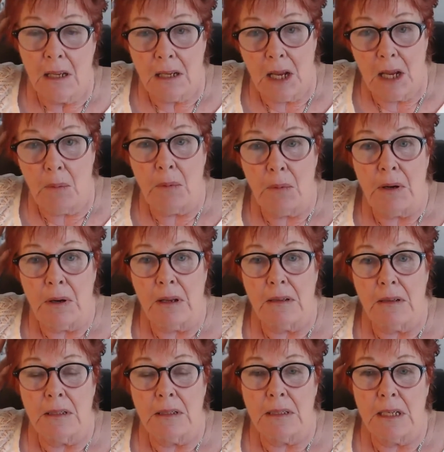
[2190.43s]

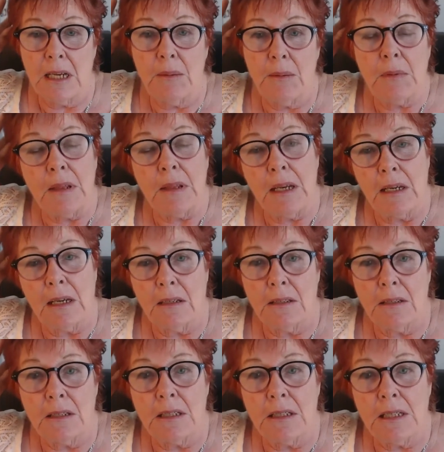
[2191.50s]
Gabriel. Same thing.
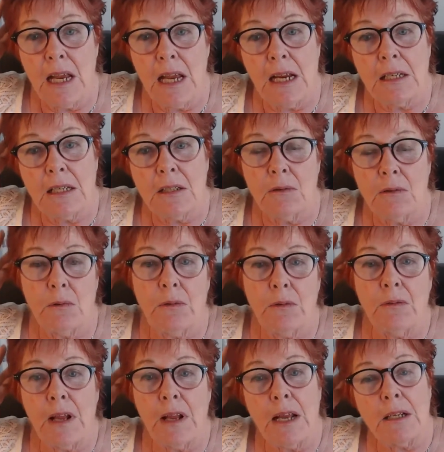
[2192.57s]
Detect,
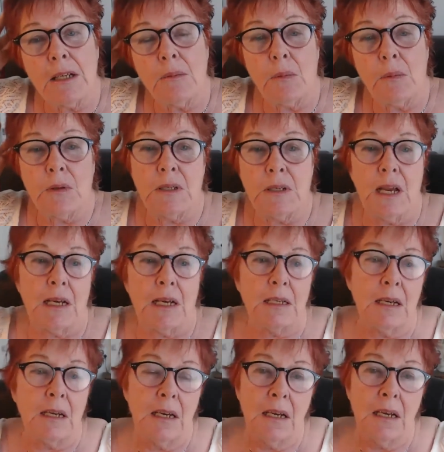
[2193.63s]
reflect, protect.
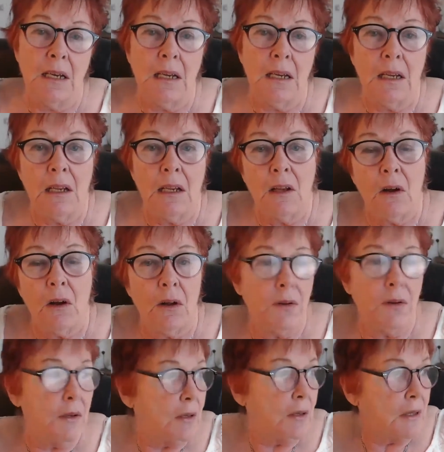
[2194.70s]

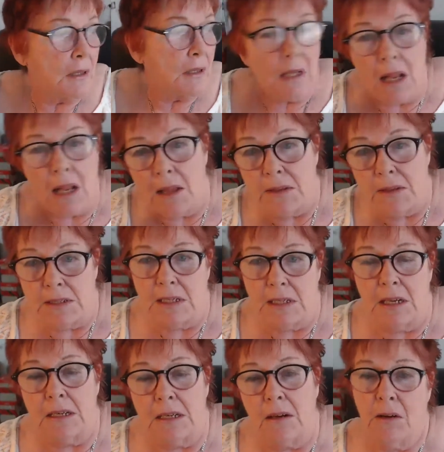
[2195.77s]
On the other
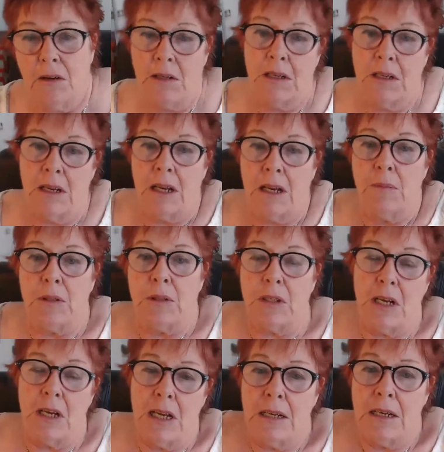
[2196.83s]
side, in the neighbor's
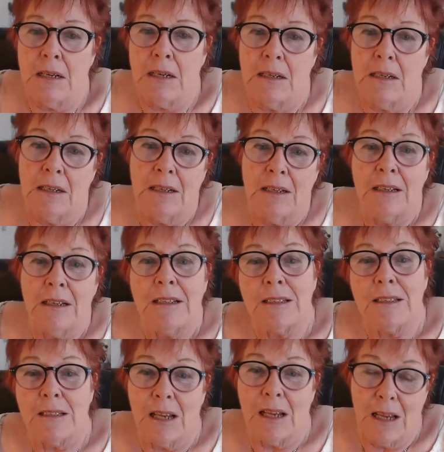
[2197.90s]
yard,
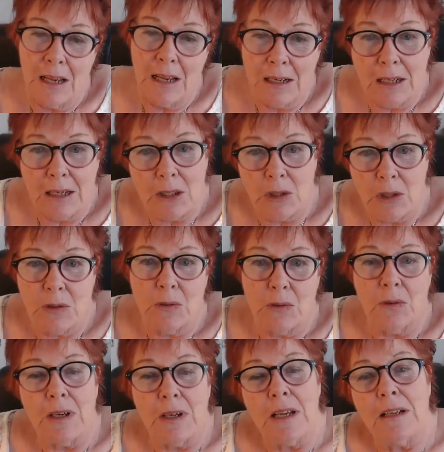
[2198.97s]
Archangel
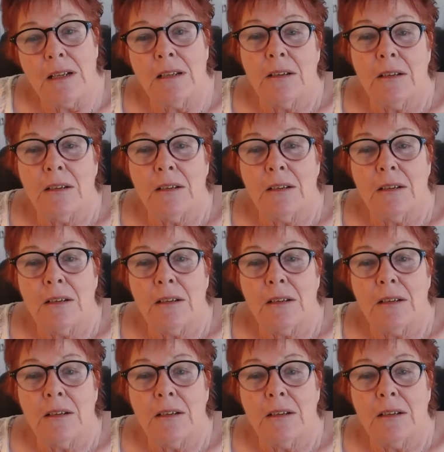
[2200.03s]
Uriel.